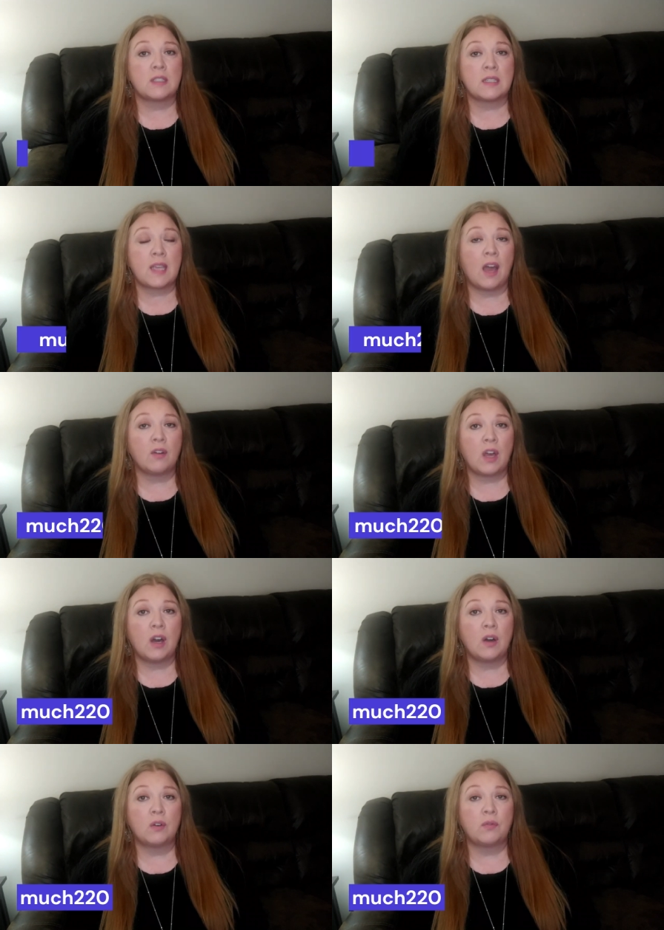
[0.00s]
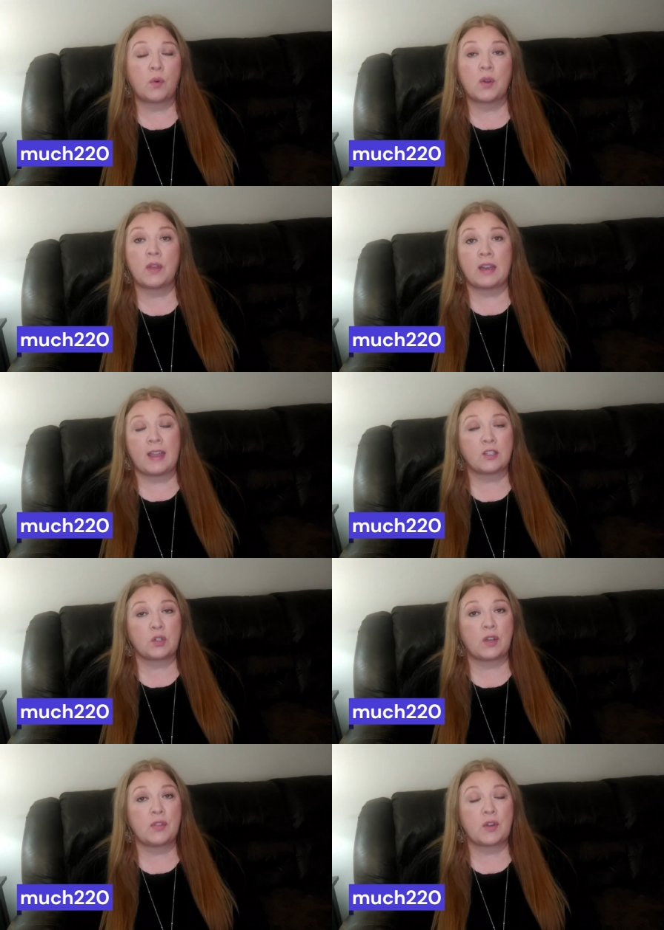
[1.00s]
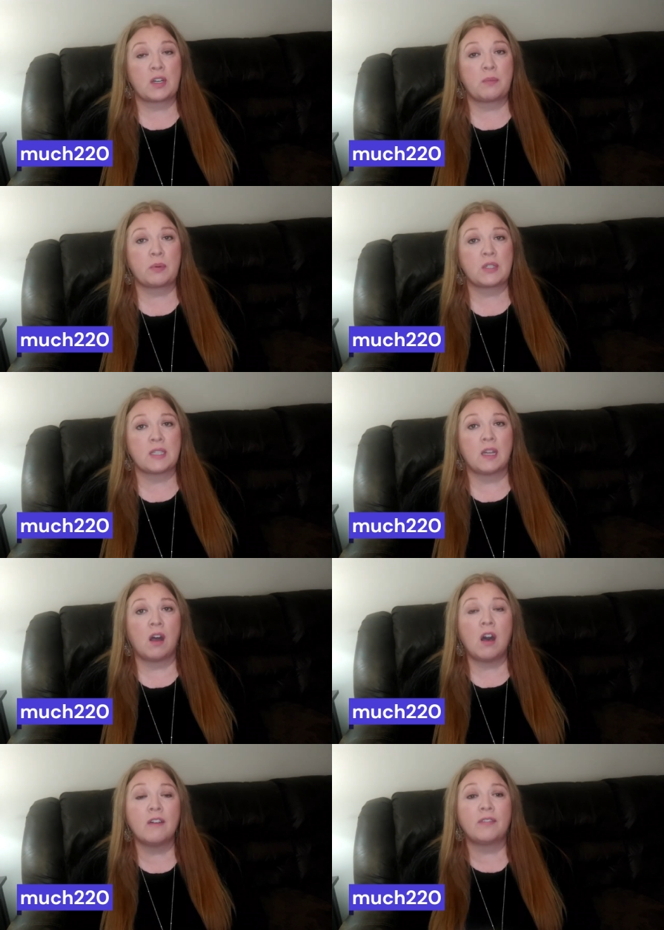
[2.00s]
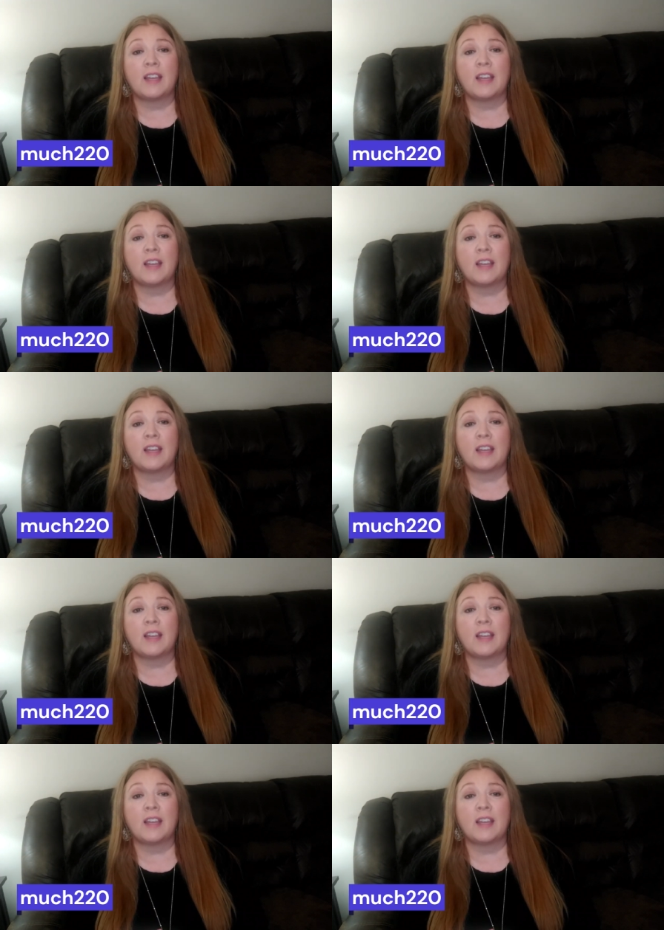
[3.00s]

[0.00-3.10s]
discount code for an extra 30% off.